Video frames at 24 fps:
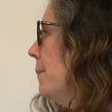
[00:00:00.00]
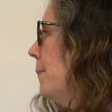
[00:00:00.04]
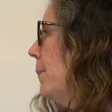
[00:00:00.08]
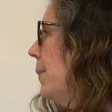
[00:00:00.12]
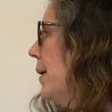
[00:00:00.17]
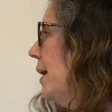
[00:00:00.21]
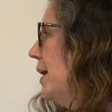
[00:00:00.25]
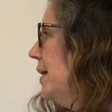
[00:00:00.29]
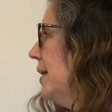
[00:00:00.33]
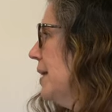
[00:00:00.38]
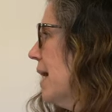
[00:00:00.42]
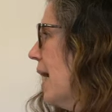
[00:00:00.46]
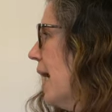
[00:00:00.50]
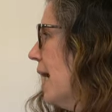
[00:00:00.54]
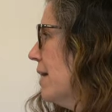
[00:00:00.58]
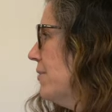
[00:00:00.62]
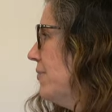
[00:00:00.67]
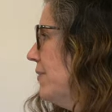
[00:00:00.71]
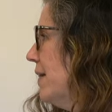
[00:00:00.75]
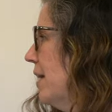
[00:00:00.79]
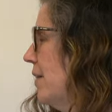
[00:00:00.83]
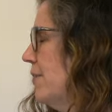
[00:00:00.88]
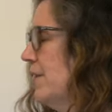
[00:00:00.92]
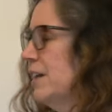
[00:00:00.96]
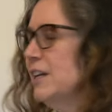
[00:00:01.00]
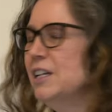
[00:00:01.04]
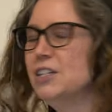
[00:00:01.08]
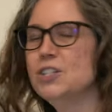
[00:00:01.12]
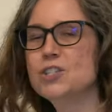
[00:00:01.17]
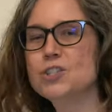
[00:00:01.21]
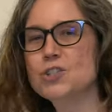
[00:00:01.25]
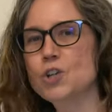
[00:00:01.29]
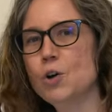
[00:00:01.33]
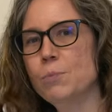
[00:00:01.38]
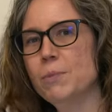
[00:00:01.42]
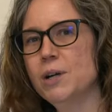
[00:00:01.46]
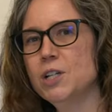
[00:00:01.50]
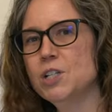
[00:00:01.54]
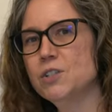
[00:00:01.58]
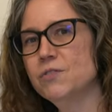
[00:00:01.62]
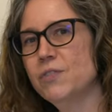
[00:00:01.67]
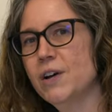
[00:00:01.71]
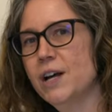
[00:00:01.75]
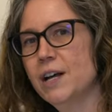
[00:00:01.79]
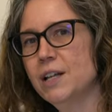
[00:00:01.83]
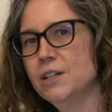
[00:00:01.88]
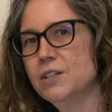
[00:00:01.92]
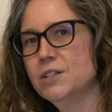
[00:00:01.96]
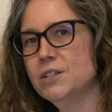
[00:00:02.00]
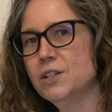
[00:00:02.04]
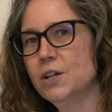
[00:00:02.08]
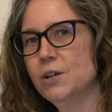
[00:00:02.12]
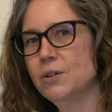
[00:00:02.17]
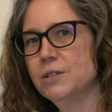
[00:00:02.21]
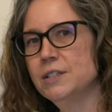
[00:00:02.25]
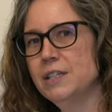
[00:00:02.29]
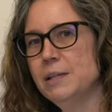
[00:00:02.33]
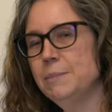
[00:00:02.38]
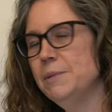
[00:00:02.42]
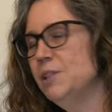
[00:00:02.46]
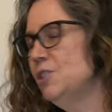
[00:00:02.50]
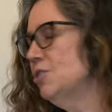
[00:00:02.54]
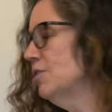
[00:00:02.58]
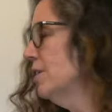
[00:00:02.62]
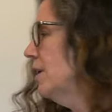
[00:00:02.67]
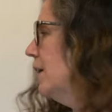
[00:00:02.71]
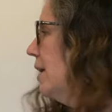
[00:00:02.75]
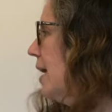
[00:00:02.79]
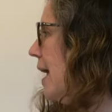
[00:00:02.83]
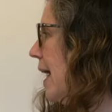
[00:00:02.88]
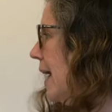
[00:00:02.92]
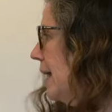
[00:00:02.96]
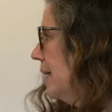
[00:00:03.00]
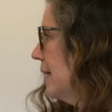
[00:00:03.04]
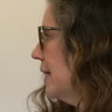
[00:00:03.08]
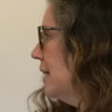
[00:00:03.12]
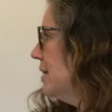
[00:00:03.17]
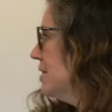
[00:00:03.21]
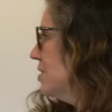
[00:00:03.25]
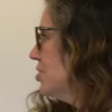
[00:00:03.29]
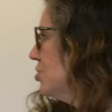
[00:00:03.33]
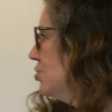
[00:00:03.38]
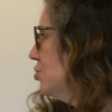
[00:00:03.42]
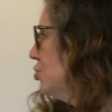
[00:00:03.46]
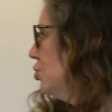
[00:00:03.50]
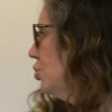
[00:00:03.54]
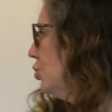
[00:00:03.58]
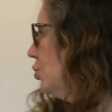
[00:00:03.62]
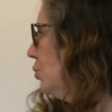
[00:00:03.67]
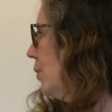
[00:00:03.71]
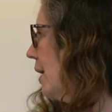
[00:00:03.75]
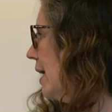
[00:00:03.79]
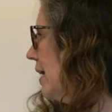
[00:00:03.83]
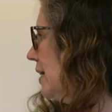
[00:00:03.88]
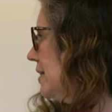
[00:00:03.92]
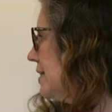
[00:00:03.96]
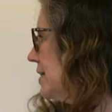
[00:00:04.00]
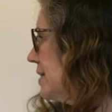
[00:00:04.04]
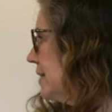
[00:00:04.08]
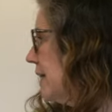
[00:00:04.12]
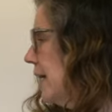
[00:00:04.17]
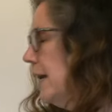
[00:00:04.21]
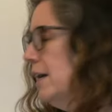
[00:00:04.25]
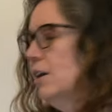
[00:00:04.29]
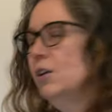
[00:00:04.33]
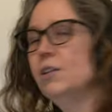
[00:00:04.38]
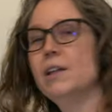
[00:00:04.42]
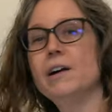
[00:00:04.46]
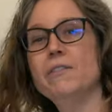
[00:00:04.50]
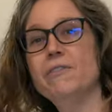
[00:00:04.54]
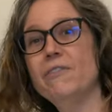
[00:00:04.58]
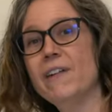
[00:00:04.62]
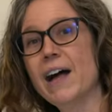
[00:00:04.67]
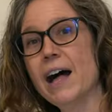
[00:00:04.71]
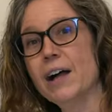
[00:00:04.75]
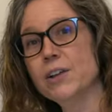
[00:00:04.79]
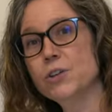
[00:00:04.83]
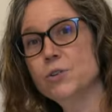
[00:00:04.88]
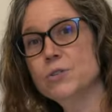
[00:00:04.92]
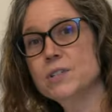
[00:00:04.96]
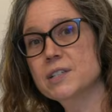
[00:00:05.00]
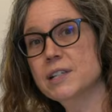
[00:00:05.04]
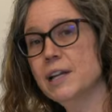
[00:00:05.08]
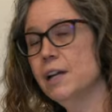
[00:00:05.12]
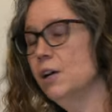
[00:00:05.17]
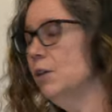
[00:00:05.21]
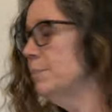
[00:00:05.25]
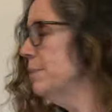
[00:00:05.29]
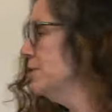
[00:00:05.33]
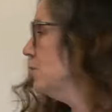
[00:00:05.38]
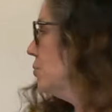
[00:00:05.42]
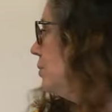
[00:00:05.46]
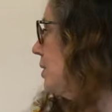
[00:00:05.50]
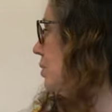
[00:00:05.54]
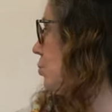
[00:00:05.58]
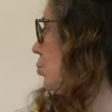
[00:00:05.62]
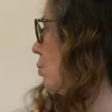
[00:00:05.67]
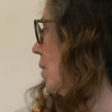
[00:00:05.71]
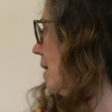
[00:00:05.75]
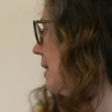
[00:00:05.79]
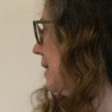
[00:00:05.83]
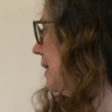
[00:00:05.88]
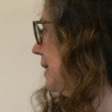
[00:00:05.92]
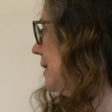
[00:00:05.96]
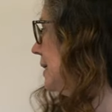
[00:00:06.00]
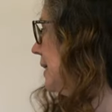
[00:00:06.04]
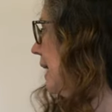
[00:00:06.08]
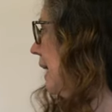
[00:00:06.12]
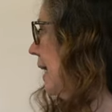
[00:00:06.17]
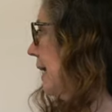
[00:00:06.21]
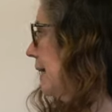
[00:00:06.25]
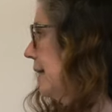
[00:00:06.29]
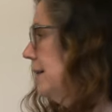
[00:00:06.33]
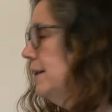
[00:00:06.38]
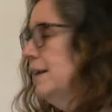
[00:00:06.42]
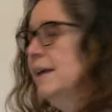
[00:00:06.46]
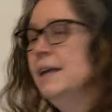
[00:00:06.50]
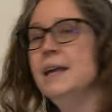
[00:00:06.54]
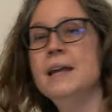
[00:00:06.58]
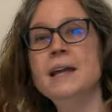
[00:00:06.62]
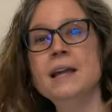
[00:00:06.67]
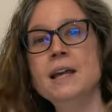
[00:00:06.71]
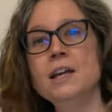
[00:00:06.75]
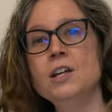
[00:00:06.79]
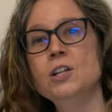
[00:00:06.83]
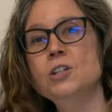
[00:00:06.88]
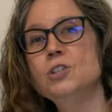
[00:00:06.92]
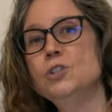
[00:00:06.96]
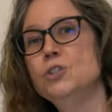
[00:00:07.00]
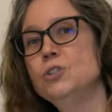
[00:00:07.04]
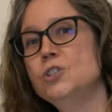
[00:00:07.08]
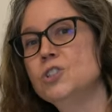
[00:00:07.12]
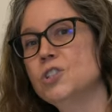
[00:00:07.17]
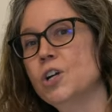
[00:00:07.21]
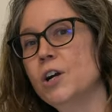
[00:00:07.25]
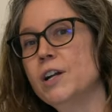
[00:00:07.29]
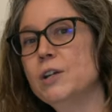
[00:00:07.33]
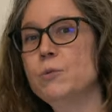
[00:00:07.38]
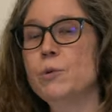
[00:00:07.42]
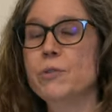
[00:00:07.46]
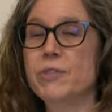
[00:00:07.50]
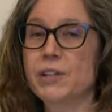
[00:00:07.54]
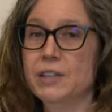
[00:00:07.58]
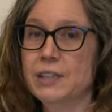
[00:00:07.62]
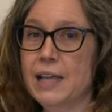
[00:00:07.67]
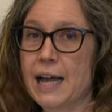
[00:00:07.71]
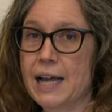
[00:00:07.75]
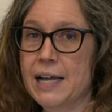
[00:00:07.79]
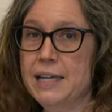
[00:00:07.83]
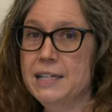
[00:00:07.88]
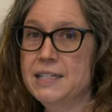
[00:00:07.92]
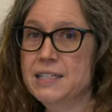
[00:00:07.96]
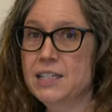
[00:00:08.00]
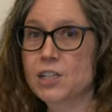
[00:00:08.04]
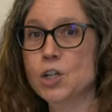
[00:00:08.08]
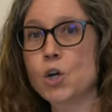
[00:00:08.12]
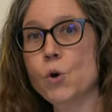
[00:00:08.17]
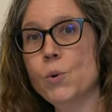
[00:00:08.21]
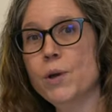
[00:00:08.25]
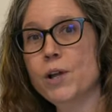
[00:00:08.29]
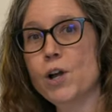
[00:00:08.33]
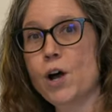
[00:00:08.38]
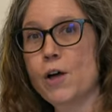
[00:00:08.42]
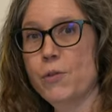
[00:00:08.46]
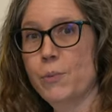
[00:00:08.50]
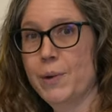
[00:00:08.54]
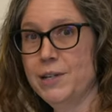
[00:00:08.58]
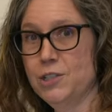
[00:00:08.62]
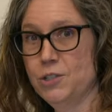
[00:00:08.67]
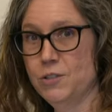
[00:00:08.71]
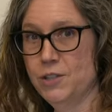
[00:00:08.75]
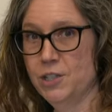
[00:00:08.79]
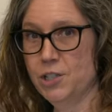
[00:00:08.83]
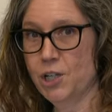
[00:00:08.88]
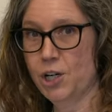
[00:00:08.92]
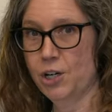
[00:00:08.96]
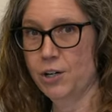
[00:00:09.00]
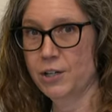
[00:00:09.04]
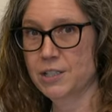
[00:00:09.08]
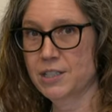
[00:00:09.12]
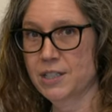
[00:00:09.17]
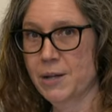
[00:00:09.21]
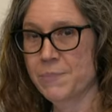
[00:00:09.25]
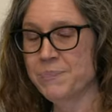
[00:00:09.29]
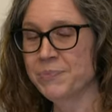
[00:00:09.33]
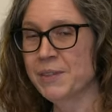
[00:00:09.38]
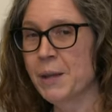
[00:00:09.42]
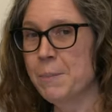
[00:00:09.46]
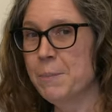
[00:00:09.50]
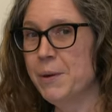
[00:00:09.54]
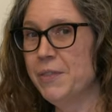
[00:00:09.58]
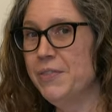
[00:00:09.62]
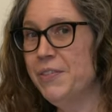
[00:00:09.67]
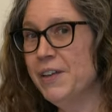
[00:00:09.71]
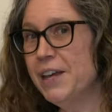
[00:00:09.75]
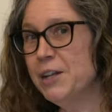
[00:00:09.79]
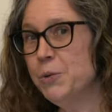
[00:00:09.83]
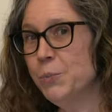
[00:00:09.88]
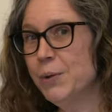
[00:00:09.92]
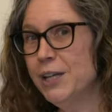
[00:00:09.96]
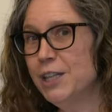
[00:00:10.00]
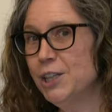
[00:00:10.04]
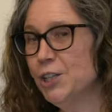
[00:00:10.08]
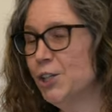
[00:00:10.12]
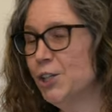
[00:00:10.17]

But I found that it's so much fun. So Dimitra had us do a scale, a value scale between one and nine, starting with the lights and going all the way to the darks. But then we